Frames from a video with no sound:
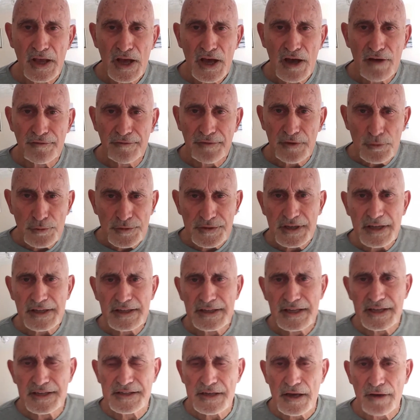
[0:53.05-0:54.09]
A few
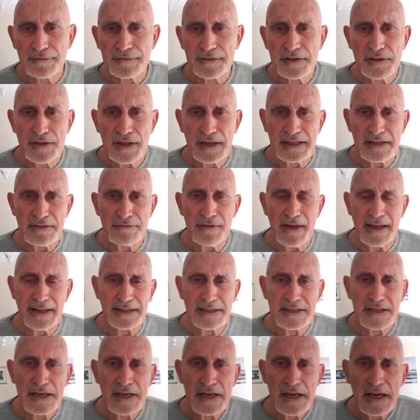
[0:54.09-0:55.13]
Sundays after that
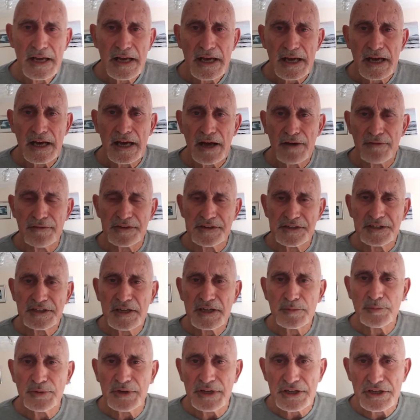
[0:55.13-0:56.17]
event, a
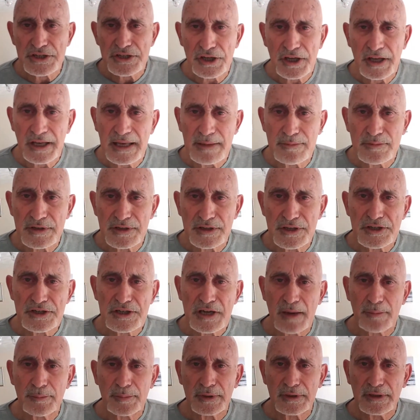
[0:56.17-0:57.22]
visiting preacher came to the
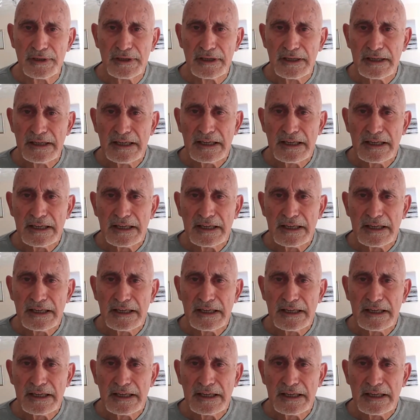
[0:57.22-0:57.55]
chapel.